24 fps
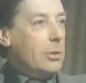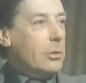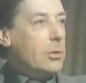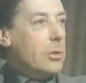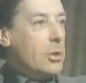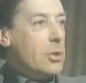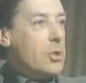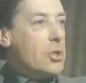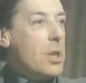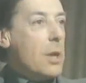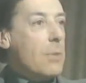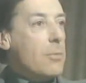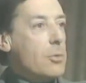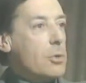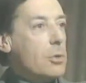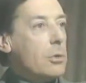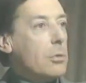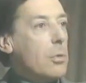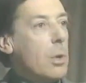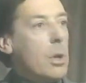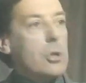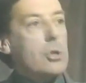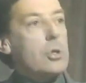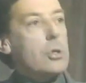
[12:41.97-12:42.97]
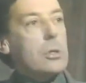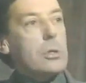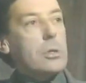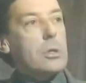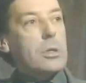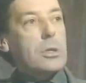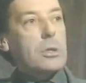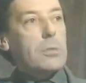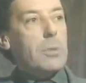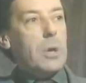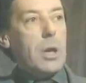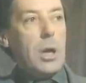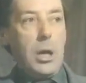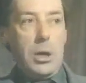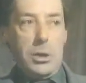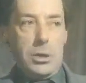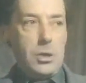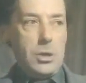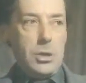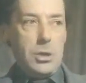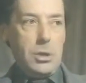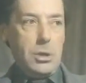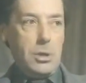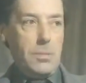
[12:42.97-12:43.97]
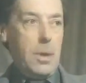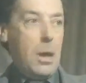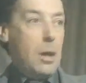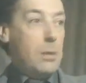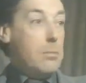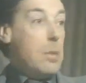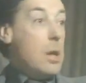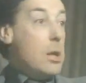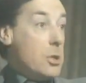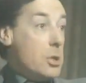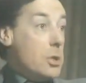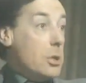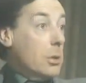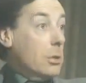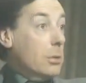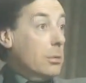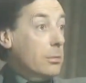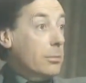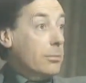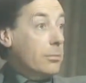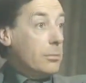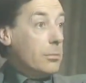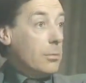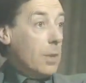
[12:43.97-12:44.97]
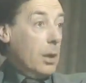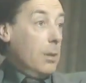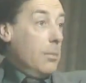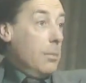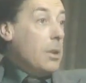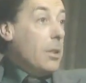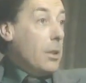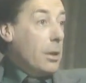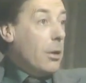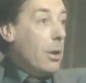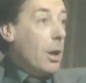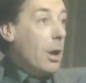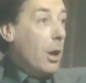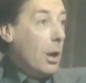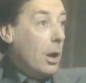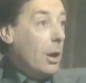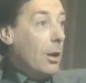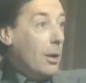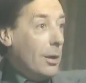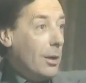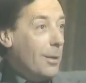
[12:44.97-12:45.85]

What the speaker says: conceptual questions to be answered about medicine. And there are.